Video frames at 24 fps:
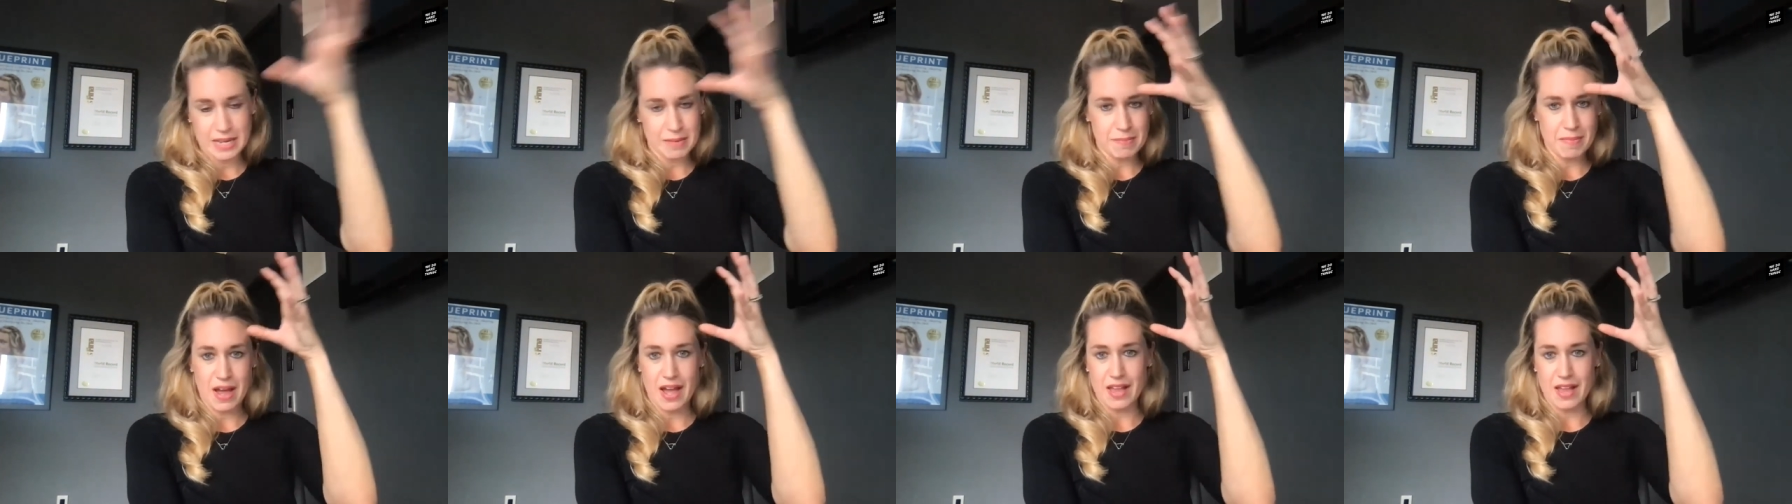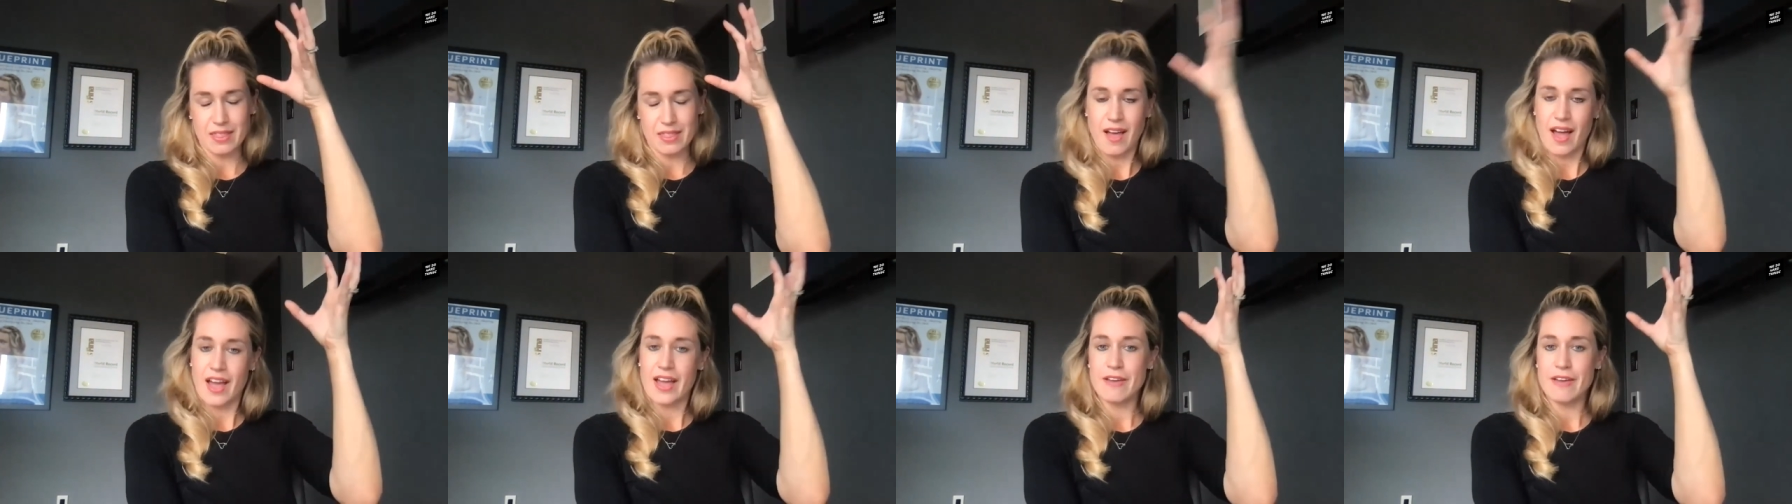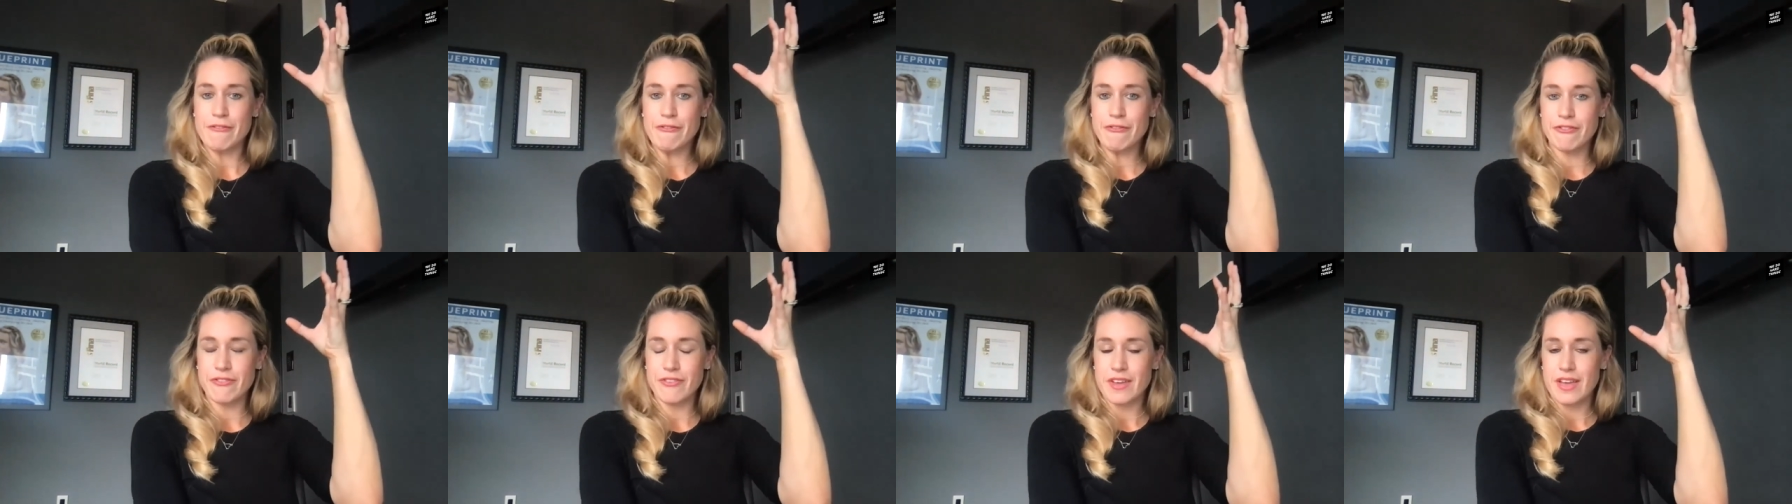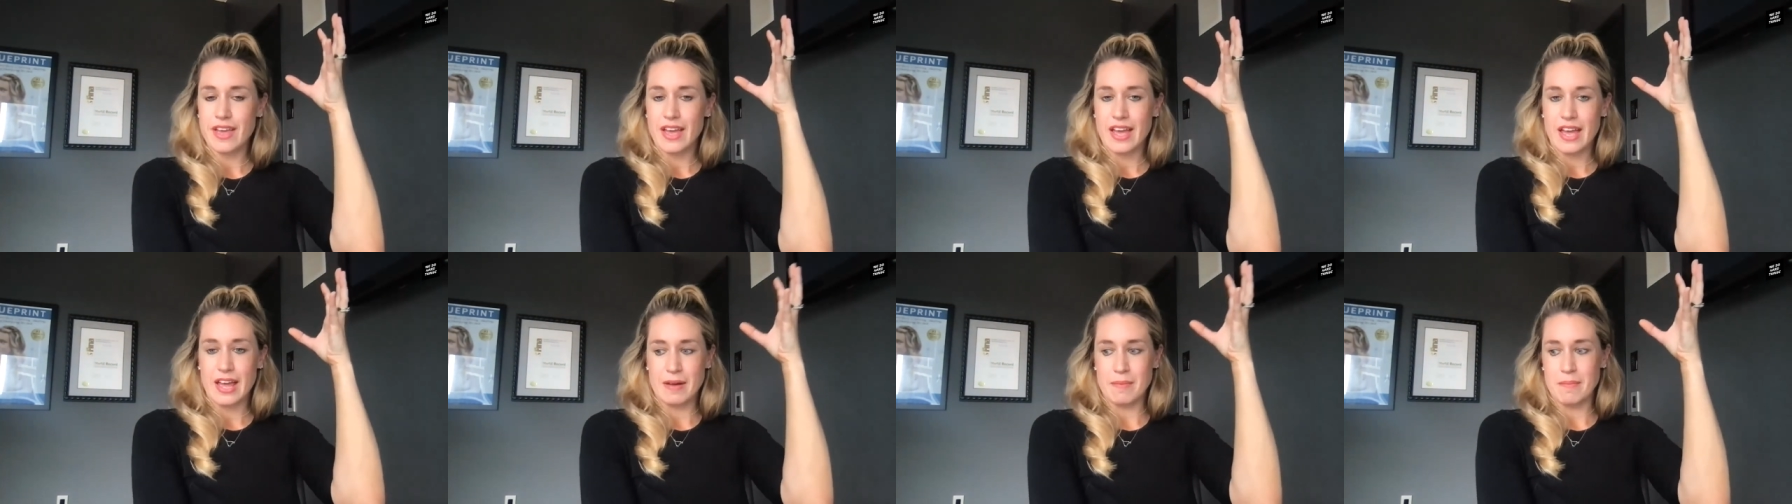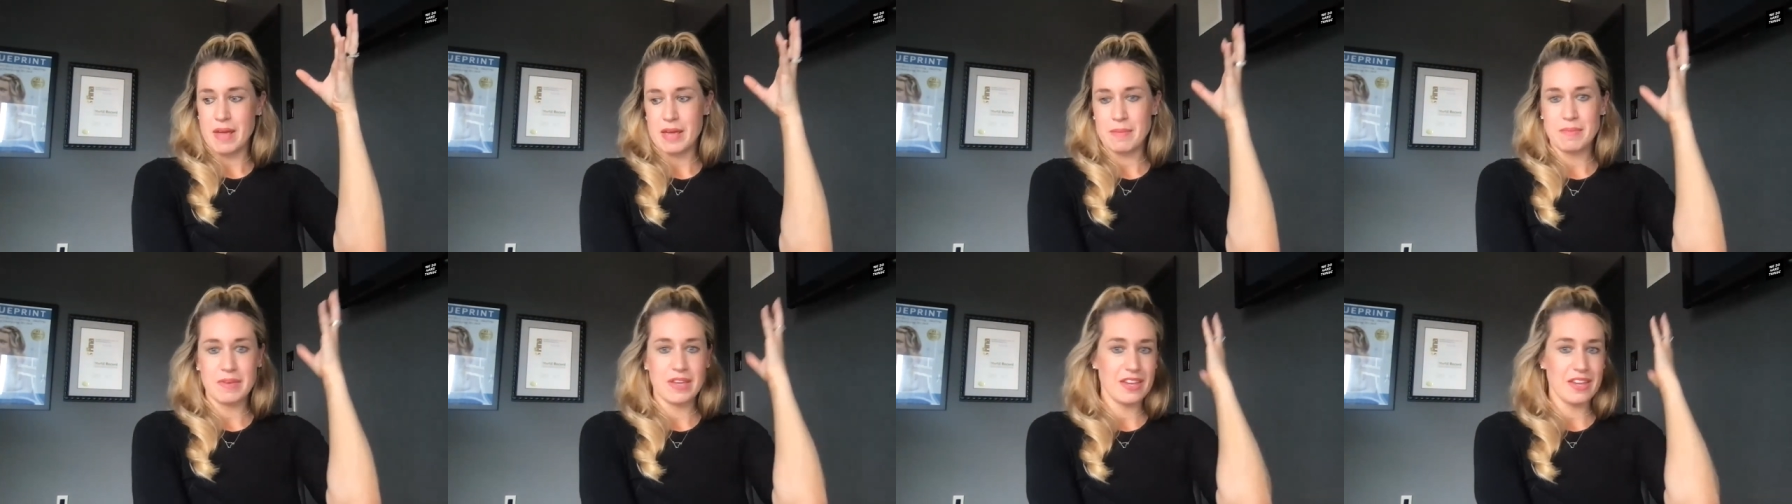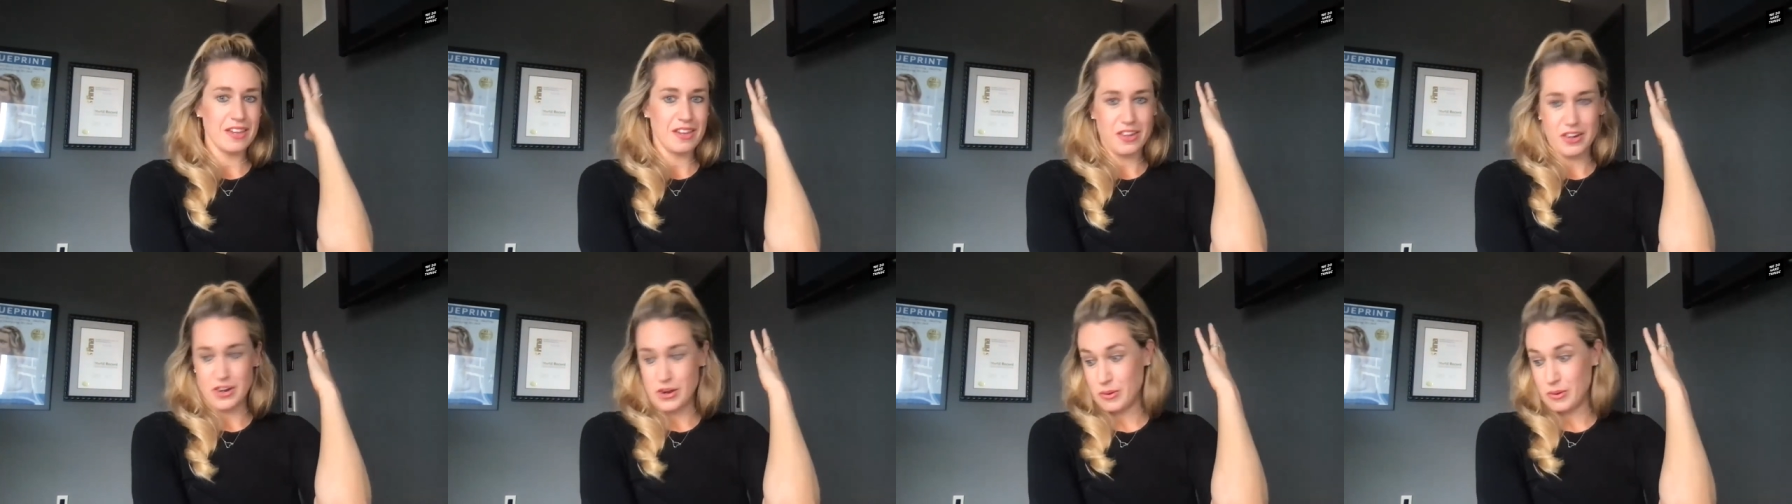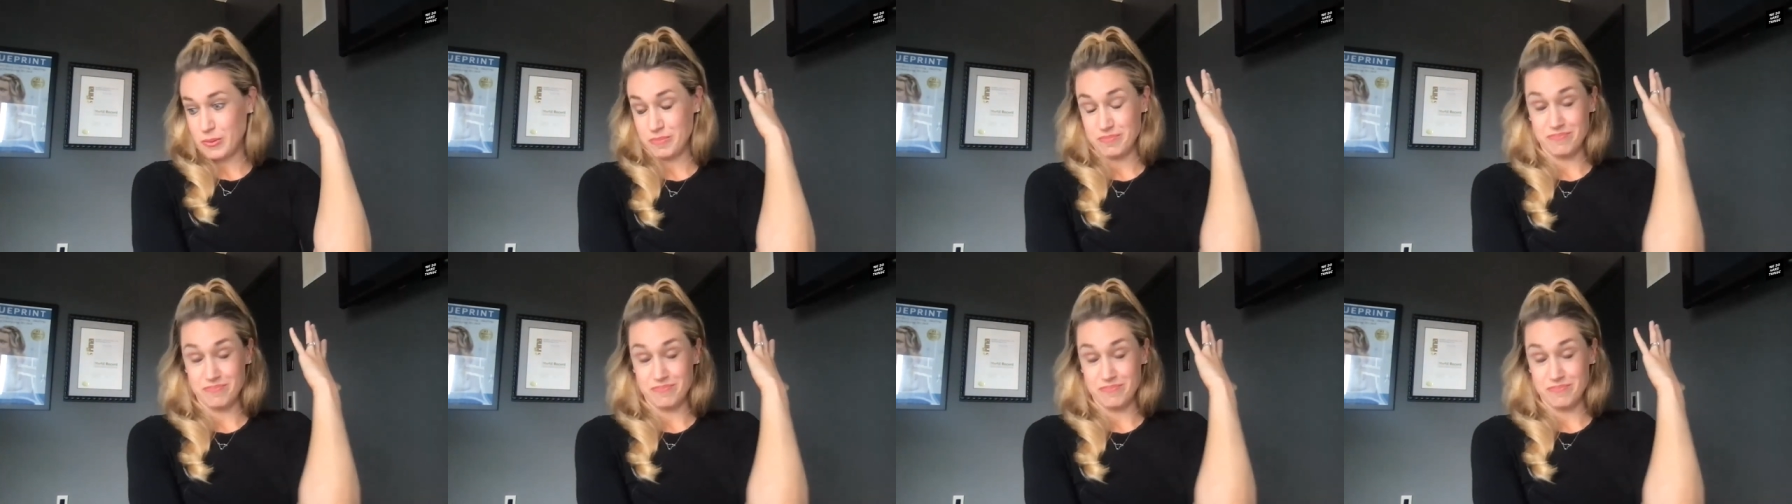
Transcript: in my life and maybe, you